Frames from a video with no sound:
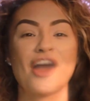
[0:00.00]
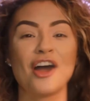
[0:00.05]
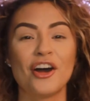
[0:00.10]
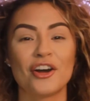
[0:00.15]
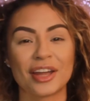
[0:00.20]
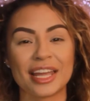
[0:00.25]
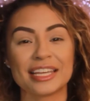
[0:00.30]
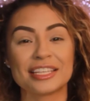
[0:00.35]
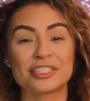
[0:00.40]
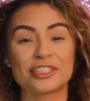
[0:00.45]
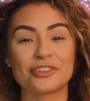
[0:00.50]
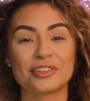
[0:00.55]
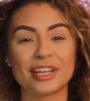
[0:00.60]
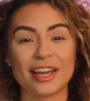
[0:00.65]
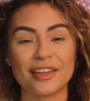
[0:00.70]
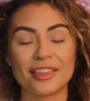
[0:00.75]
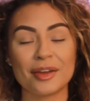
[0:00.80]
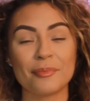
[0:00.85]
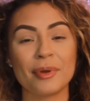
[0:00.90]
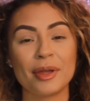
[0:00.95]
Okay, so
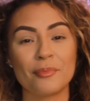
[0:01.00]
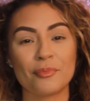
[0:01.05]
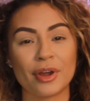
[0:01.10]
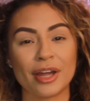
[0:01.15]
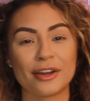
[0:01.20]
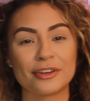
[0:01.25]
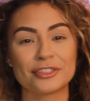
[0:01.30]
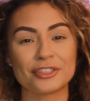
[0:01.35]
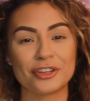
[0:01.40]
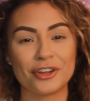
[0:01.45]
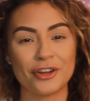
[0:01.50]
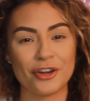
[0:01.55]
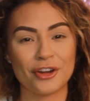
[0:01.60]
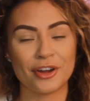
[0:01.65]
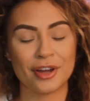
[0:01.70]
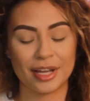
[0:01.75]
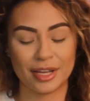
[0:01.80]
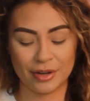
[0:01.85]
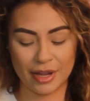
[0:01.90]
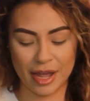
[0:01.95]
now that my brows are
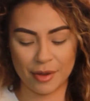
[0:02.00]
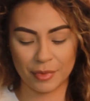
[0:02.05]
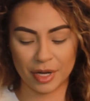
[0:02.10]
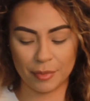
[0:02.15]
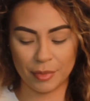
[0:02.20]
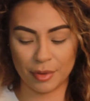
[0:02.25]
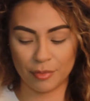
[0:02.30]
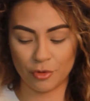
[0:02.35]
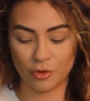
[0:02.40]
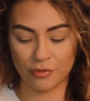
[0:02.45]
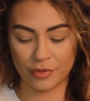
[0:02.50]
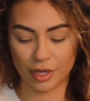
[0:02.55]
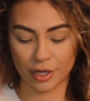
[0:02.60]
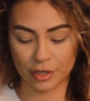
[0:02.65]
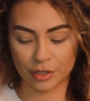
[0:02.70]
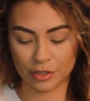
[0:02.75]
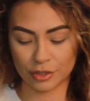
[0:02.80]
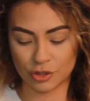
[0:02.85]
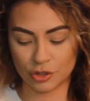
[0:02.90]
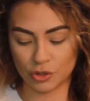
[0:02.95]
on, I'm gonna be moving
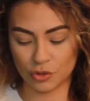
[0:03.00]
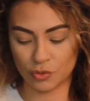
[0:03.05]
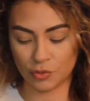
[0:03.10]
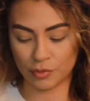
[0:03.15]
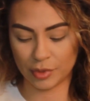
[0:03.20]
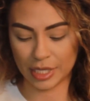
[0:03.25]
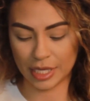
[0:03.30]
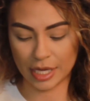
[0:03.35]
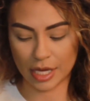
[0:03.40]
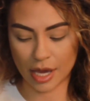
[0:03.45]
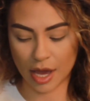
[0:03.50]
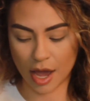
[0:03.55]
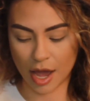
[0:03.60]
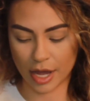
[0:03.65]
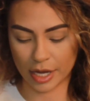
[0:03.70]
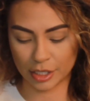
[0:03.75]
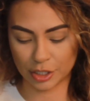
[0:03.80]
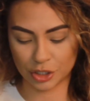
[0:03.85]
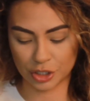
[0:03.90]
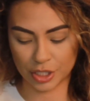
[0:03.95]
on to the
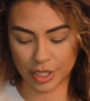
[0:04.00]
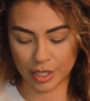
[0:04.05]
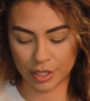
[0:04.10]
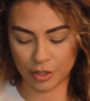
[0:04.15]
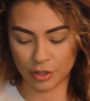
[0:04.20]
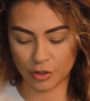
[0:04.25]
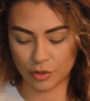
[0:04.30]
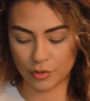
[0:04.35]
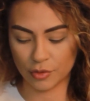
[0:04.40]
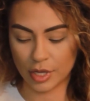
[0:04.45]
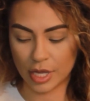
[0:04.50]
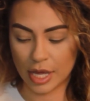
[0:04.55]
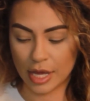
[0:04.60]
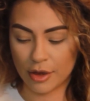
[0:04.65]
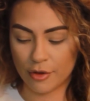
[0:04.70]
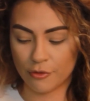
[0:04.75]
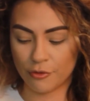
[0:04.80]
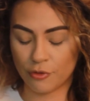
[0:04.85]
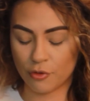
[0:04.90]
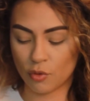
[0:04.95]
eyeshadow.
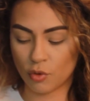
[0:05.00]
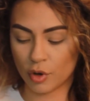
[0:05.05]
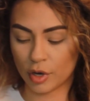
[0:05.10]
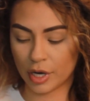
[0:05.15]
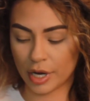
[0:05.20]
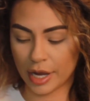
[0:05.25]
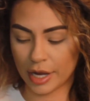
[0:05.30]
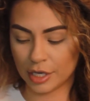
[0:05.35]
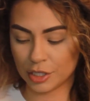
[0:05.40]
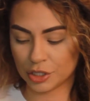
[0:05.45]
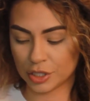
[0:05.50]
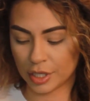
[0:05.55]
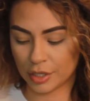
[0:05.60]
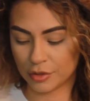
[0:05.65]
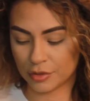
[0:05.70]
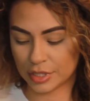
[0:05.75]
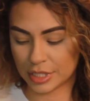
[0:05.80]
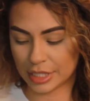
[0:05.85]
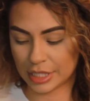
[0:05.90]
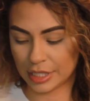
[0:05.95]
For
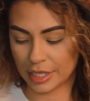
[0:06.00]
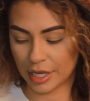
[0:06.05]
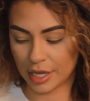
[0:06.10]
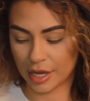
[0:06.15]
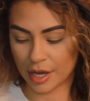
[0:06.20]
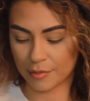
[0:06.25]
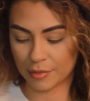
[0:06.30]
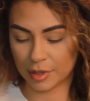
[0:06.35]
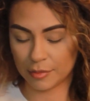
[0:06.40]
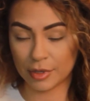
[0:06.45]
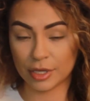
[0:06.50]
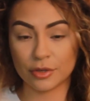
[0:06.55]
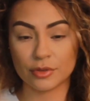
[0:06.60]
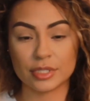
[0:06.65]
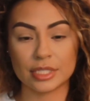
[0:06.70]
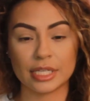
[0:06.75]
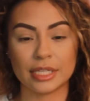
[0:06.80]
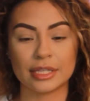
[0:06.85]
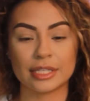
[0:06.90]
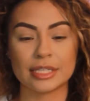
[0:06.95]
eyeshadows today, I'm gonna be
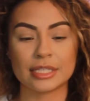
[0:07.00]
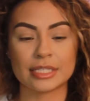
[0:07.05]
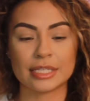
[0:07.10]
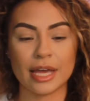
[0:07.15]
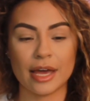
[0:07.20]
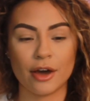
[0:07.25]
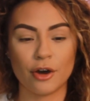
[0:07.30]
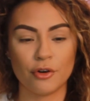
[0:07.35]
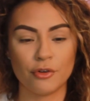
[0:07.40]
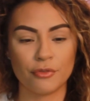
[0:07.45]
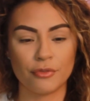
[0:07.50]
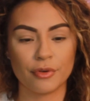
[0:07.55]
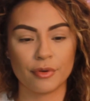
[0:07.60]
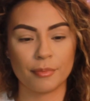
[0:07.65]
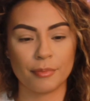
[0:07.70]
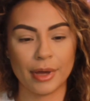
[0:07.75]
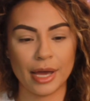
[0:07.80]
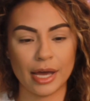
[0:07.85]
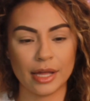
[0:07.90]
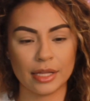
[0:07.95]
using this
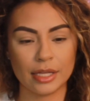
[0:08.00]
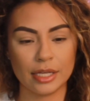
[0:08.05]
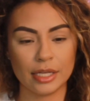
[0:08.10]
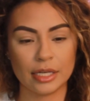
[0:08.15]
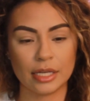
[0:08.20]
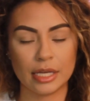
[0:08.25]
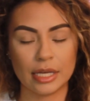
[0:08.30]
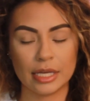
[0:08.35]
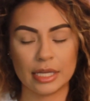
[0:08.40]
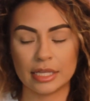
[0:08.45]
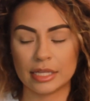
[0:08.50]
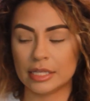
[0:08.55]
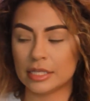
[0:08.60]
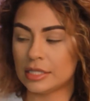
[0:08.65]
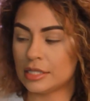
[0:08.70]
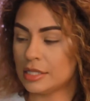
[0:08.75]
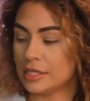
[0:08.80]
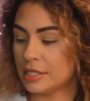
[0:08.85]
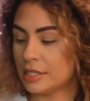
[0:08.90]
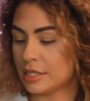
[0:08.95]
e.l.f. palette.
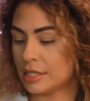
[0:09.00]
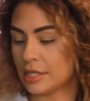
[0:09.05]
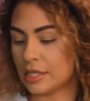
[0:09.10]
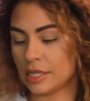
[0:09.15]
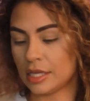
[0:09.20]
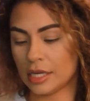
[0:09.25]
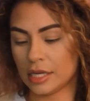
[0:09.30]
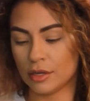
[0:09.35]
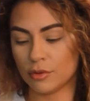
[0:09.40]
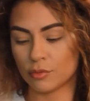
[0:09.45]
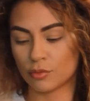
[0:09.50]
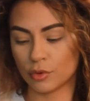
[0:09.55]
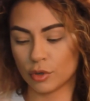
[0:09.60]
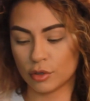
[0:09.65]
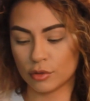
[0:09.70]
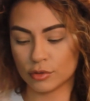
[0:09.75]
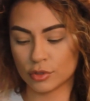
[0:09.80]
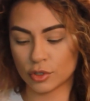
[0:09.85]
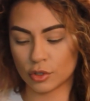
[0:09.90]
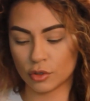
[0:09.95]
This is the
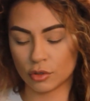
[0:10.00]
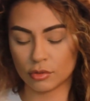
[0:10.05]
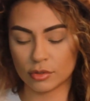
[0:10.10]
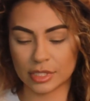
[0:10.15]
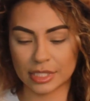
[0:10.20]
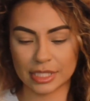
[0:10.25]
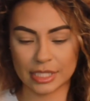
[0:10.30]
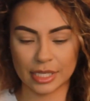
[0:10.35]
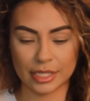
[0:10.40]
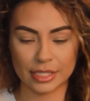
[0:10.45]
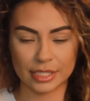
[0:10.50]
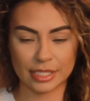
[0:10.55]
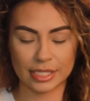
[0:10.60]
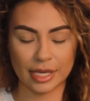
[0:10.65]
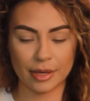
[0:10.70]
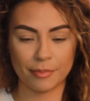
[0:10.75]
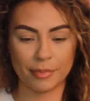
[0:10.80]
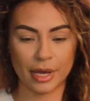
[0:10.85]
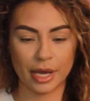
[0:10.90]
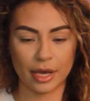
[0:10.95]
Rose Gold
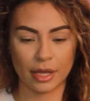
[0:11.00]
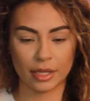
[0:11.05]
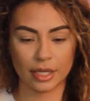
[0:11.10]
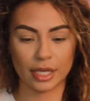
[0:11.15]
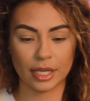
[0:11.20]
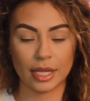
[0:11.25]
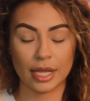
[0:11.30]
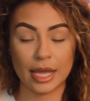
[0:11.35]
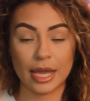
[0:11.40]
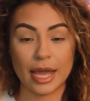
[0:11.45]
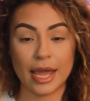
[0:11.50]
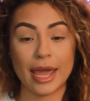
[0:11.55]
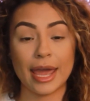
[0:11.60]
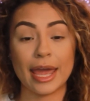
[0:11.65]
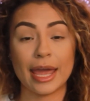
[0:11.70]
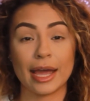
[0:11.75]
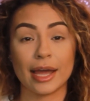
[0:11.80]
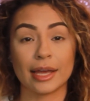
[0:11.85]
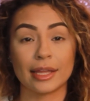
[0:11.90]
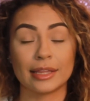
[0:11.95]
Sunset palette,
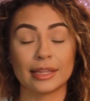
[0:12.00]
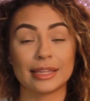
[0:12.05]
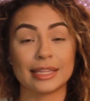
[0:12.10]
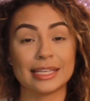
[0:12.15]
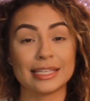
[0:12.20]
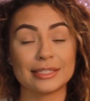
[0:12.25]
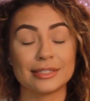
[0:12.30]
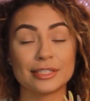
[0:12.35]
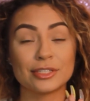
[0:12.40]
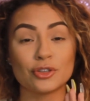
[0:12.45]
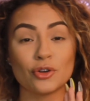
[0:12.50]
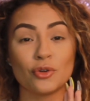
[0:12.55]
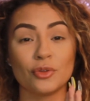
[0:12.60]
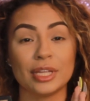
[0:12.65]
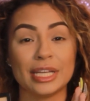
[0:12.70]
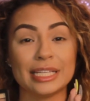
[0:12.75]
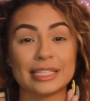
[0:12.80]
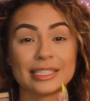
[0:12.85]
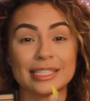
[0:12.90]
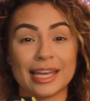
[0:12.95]
and this is
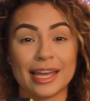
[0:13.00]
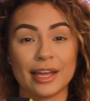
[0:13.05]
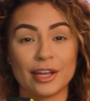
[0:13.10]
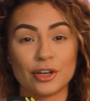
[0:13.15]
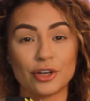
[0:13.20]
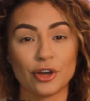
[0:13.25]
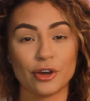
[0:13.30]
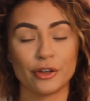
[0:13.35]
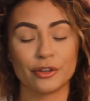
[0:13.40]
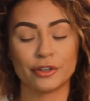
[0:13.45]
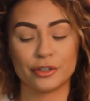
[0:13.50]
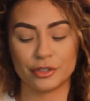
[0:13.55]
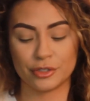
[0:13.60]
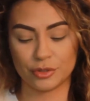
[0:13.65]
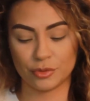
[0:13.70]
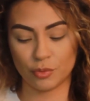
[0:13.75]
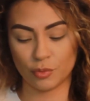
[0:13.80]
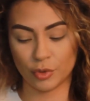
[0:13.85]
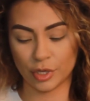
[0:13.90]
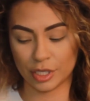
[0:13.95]
only
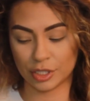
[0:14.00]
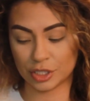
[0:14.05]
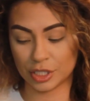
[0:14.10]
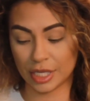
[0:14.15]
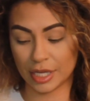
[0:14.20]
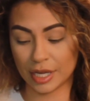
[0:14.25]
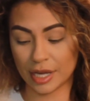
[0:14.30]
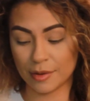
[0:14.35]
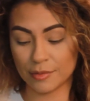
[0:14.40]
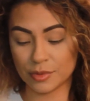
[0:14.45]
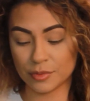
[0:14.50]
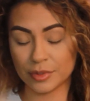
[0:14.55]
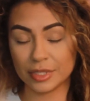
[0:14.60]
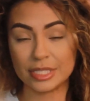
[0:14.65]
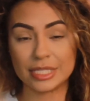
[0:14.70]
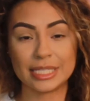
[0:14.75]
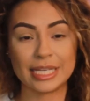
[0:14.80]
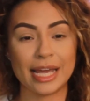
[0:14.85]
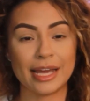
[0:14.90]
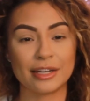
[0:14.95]
$10, which it comes
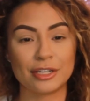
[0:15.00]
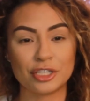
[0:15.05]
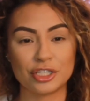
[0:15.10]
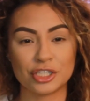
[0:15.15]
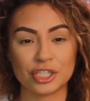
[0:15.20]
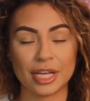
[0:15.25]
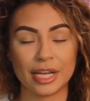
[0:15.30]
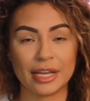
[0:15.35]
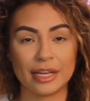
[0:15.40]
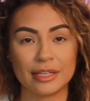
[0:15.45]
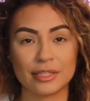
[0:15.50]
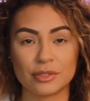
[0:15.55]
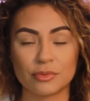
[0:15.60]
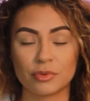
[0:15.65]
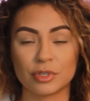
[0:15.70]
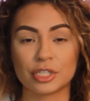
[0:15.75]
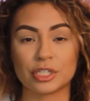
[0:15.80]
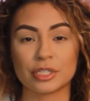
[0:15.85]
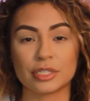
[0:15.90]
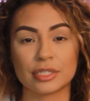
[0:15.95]
with 10 shades,
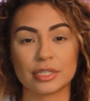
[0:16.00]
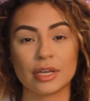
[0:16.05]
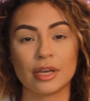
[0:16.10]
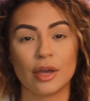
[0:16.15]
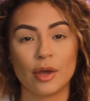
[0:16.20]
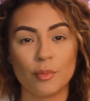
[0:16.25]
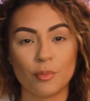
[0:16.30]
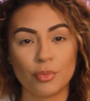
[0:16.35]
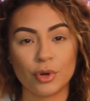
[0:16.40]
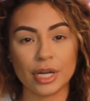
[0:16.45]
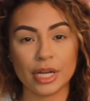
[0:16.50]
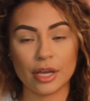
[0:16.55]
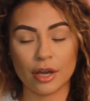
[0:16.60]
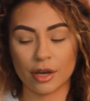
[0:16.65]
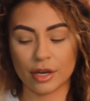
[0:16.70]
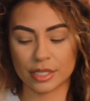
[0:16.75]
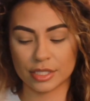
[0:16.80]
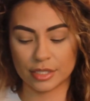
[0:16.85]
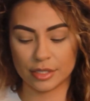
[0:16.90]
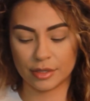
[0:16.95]
which is pretty
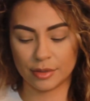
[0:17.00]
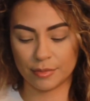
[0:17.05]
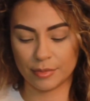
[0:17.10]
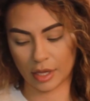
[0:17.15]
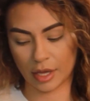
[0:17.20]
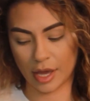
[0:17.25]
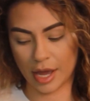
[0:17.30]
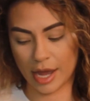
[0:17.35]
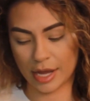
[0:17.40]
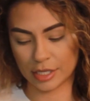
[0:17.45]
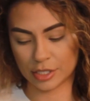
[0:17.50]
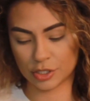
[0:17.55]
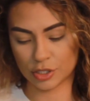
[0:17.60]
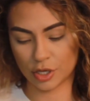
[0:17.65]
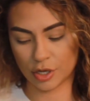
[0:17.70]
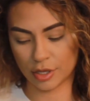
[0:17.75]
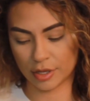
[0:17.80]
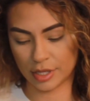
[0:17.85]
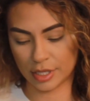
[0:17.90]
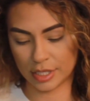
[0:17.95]
awesome. I
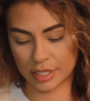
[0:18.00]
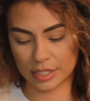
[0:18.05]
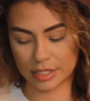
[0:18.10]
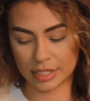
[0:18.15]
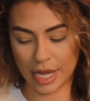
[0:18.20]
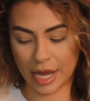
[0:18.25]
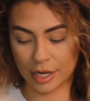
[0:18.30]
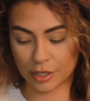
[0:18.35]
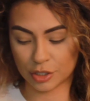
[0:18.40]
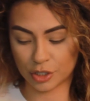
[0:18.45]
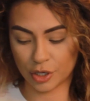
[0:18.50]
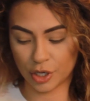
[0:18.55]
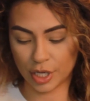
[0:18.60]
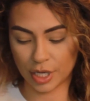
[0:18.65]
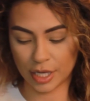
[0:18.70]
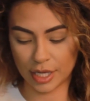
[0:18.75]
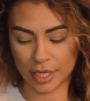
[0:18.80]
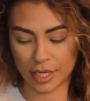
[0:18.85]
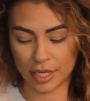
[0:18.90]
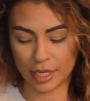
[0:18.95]
saw this at
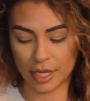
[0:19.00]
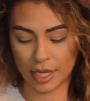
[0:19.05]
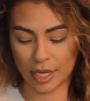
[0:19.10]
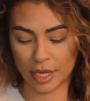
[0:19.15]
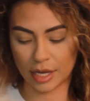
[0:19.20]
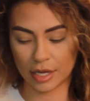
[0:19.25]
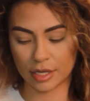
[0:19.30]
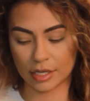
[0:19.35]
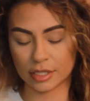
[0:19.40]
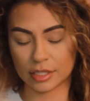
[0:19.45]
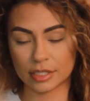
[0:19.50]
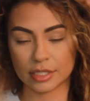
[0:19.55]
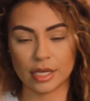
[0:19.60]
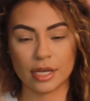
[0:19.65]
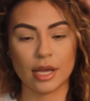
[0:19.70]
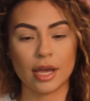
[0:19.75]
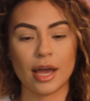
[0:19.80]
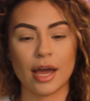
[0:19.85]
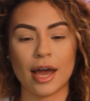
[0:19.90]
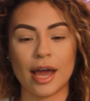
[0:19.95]
Target and
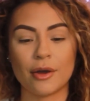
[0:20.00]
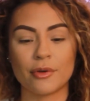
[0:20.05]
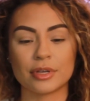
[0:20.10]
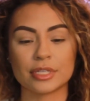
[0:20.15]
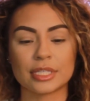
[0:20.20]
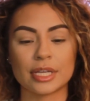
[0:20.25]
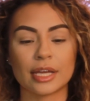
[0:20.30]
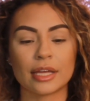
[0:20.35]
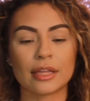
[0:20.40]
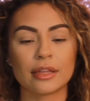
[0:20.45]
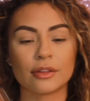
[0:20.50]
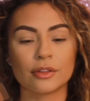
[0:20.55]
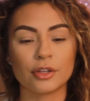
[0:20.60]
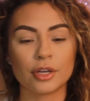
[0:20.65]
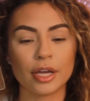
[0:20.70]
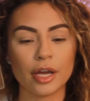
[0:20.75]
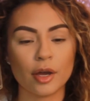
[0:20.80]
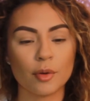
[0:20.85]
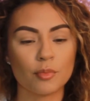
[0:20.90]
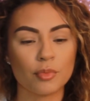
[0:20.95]
I was like,
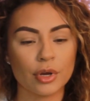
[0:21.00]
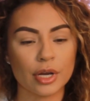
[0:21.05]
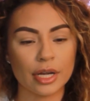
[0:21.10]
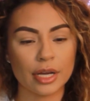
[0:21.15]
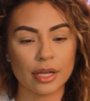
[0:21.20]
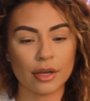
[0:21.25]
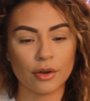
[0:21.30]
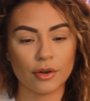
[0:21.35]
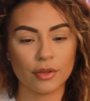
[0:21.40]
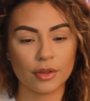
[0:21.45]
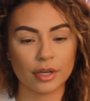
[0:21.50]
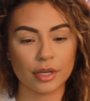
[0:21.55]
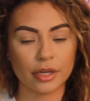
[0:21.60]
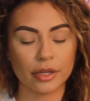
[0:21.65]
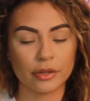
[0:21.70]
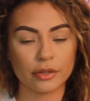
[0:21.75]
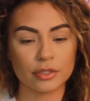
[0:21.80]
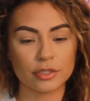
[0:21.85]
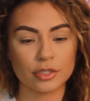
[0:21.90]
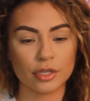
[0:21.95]
look how pretty all the
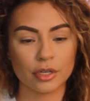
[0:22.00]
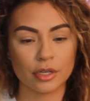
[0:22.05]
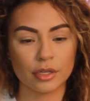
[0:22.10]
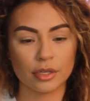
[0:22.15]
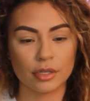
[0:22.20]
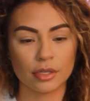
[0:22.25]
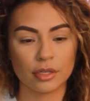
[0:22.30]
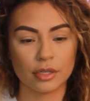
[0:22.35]
colors are.